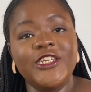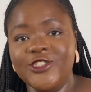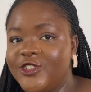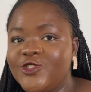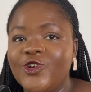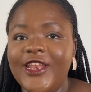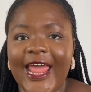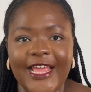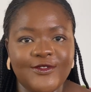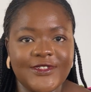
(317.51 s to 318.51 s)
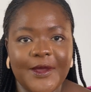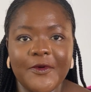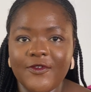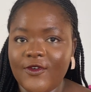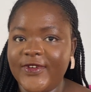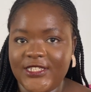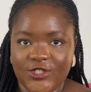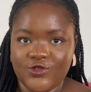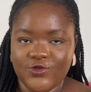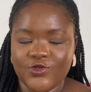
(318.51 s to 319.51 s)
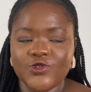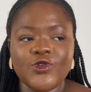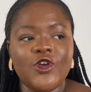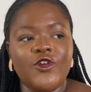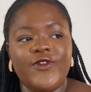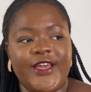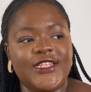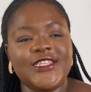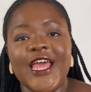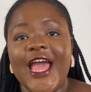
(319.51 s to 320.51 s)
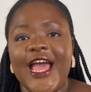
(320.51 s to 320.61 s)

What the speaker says: He does not like those type of conversations, right?